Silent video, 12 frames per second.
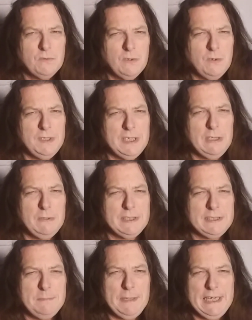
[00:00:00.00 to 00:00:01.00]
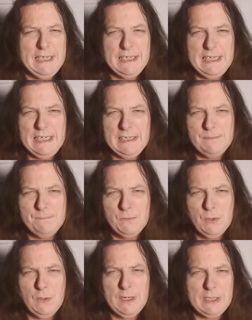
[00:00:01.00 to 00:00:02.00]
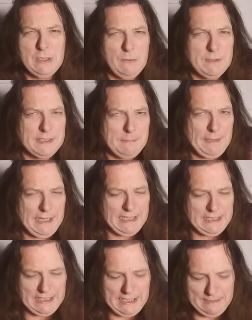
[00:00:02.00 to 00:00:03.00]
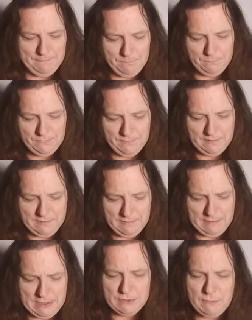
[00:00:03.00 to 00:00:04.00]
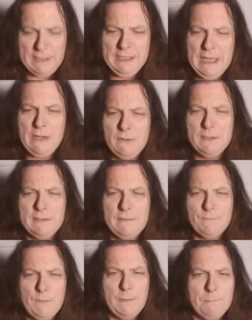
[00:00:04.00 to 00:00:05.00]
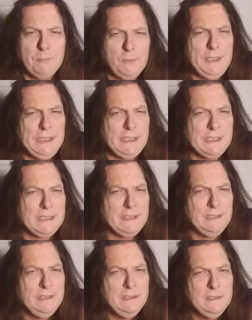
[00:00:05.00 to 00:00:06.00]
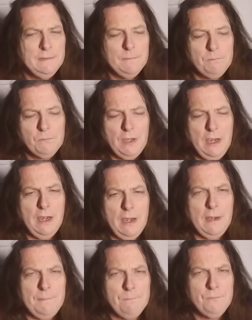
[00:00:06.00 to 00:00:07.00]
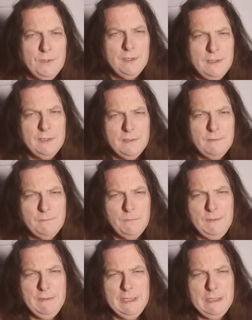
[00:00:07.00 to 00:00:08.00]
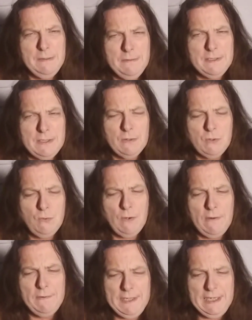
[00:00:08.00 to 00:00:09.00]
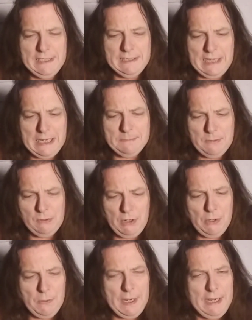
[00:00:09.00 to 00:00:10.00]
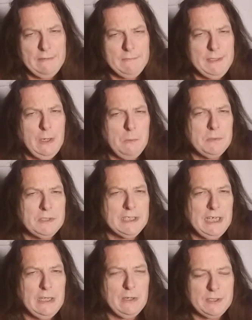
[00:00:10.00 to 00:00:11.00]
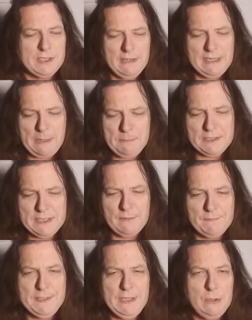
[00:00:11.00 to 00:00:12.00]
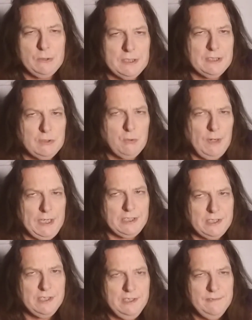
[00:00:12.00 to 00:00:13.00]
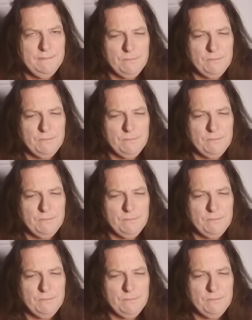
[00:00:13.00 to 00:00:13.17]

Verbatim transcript: Or you could always abandon it. Or I could always abandon it. Because right now, for a priest, um... we went into the quarry in Dun Morogh, and we almost get our, I got myself killed twice.